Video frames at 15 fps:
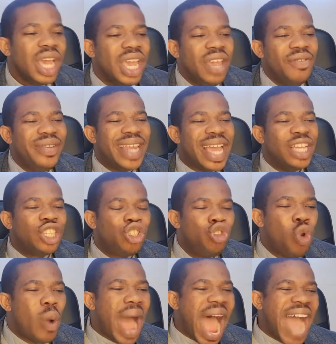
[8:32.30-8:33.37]
If there is
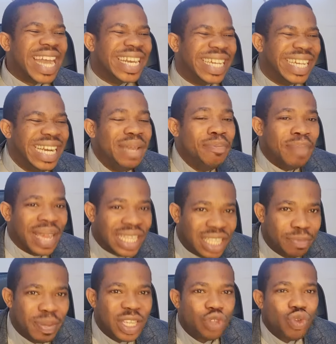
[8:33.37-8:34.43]
no
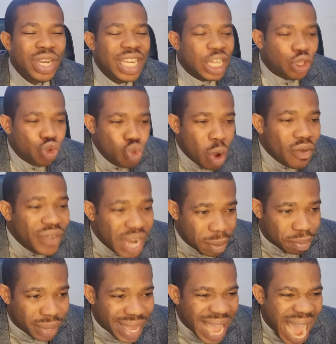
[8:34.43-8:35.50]
agreement between the two of
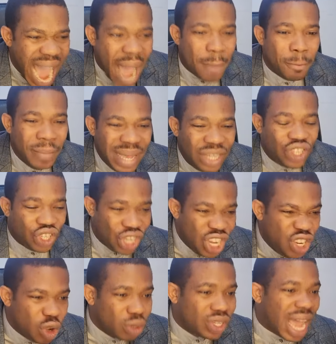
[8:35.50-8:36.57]
them, I mean
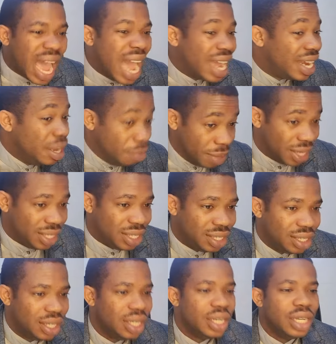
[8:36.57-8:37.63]
serious
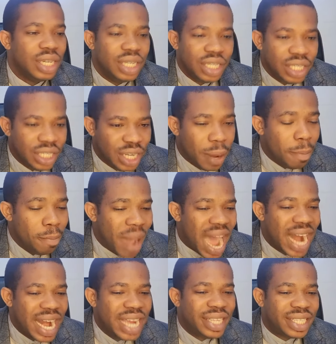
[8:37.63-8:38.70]
agreement, the
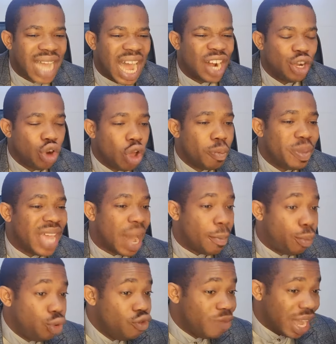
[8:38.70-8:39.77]
marriage cannot be
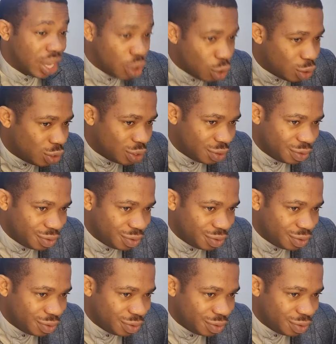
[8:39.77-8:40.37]
approved by God.